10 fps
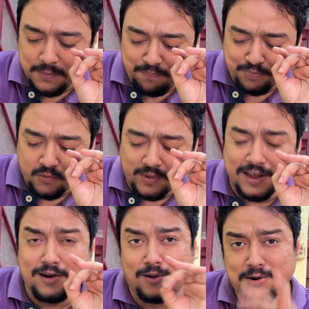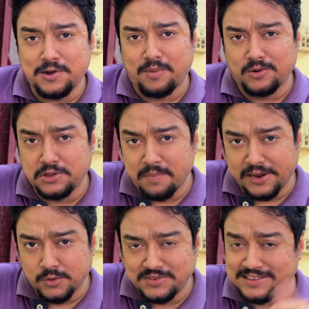when I learned about the menu
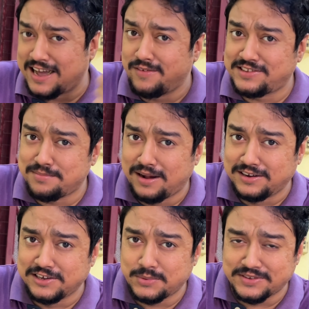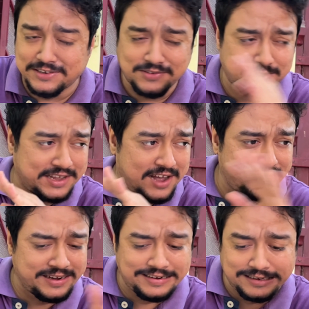which they have, it's a multi-cuisine, so they have
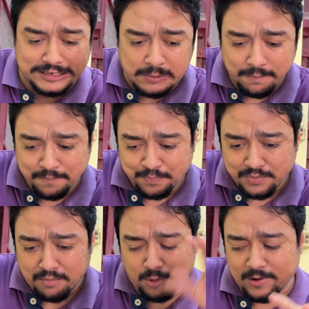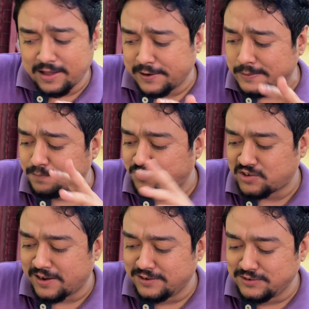Indian, Mughlai,
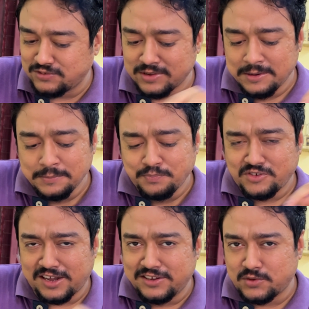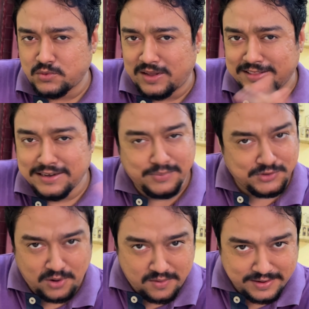Chinese. Chinese was one thing I was
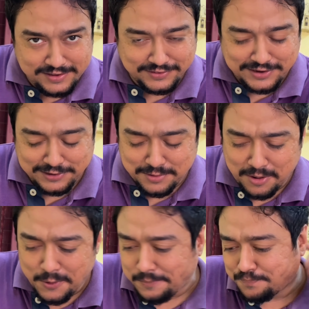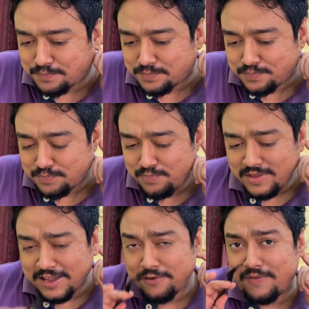not very excited about.
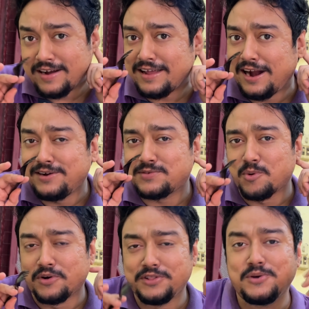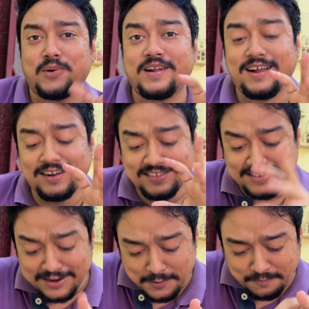In fact, I had spoken to the owner and had said
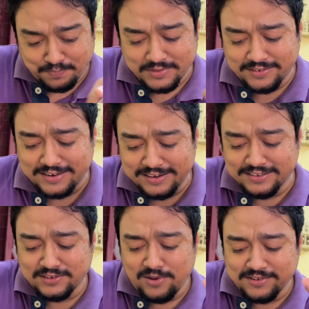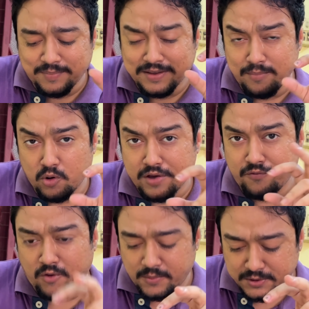that Chinese is not something I'm looking
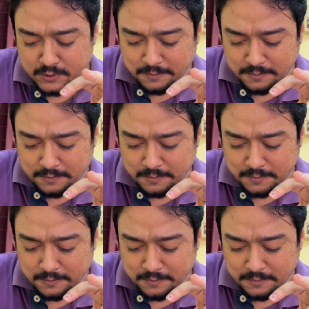forward to,